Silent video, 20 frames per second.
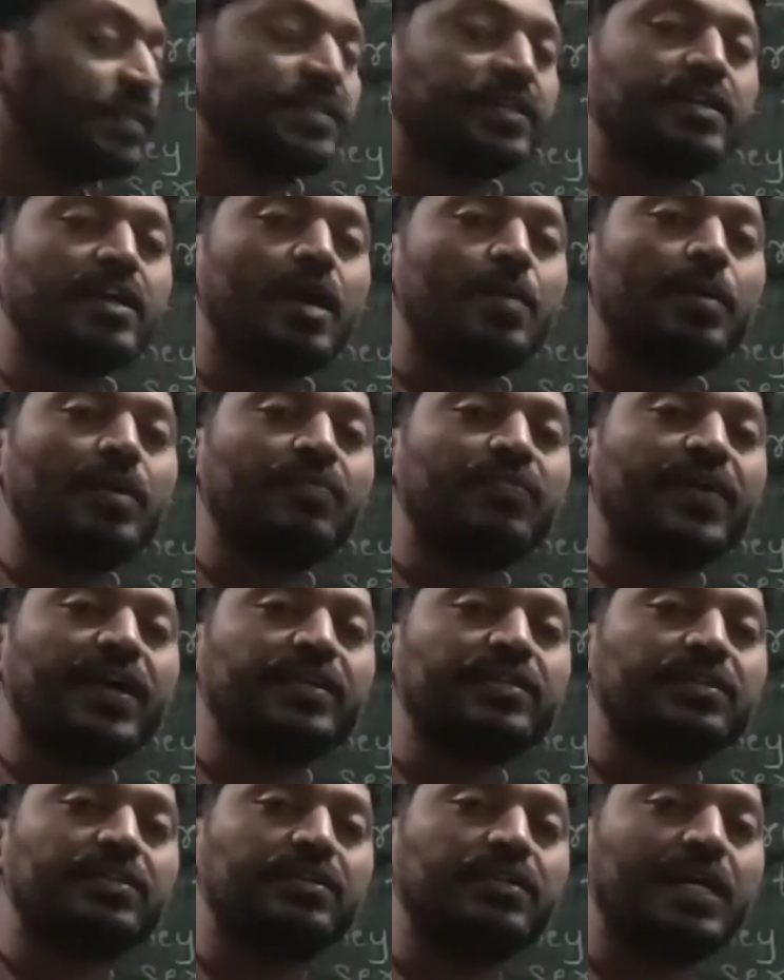common
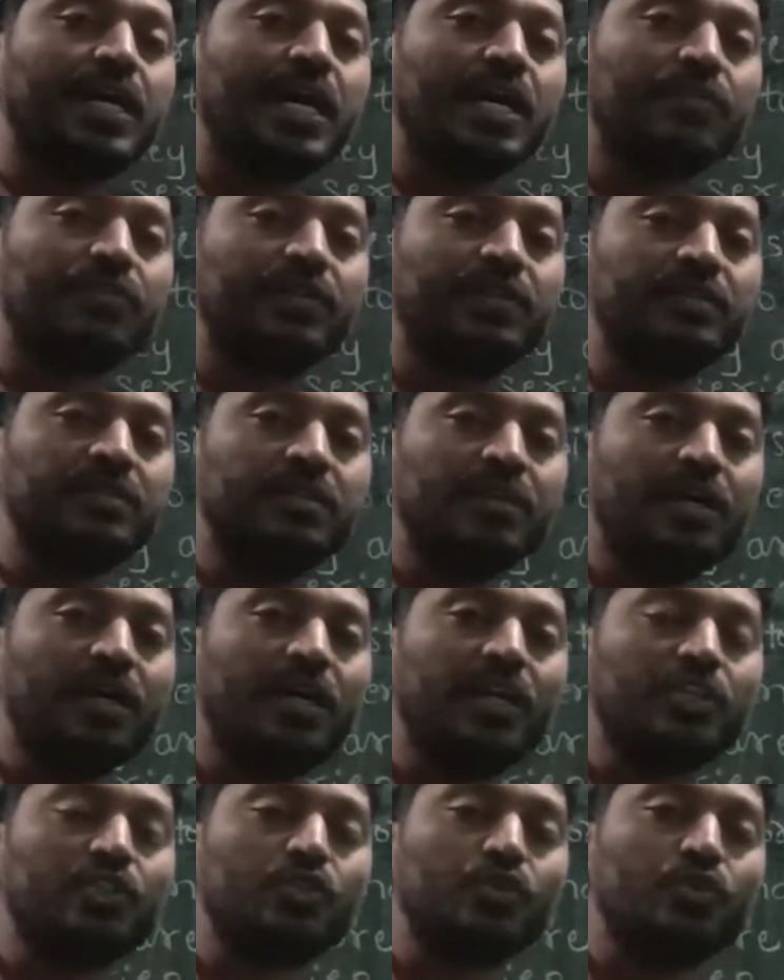factor R1
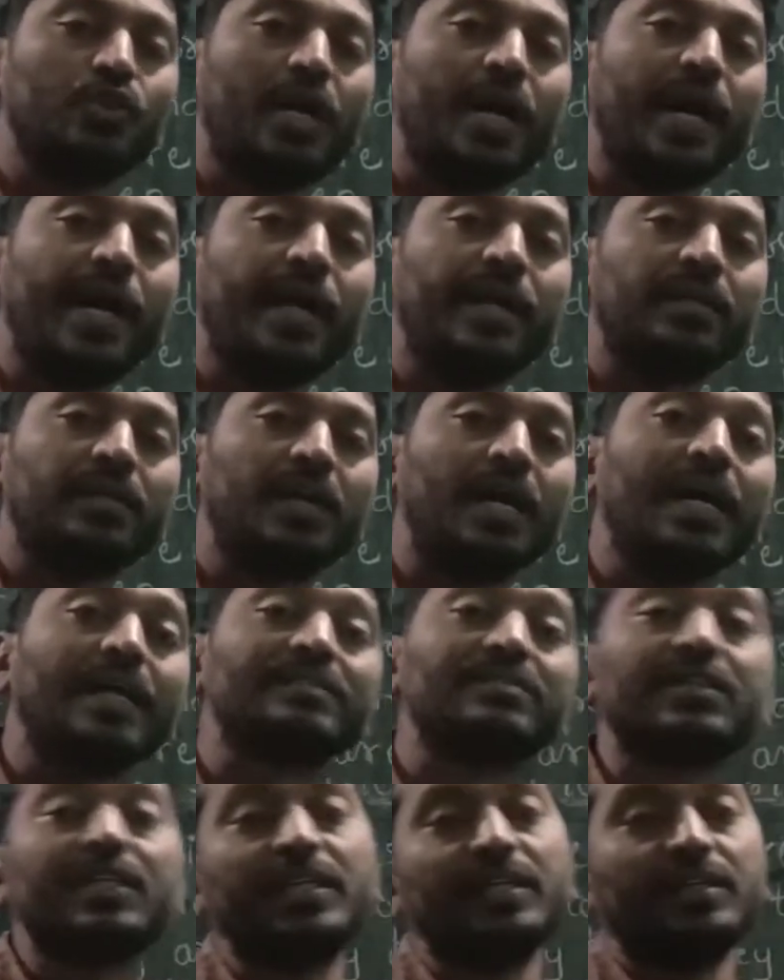R2 and
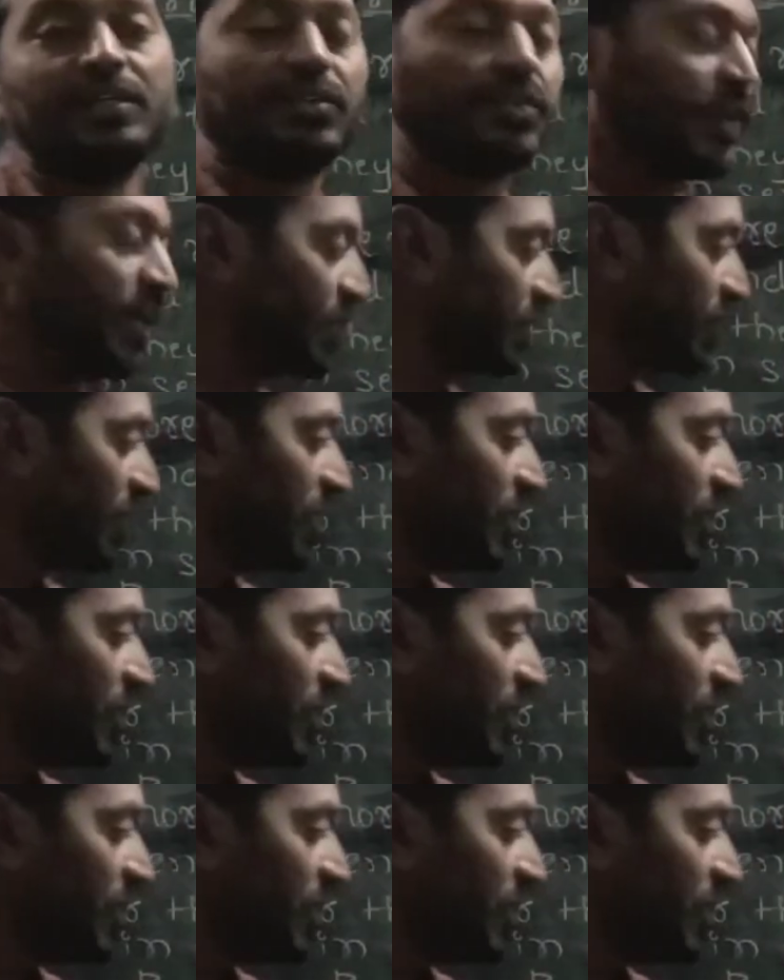R3, right?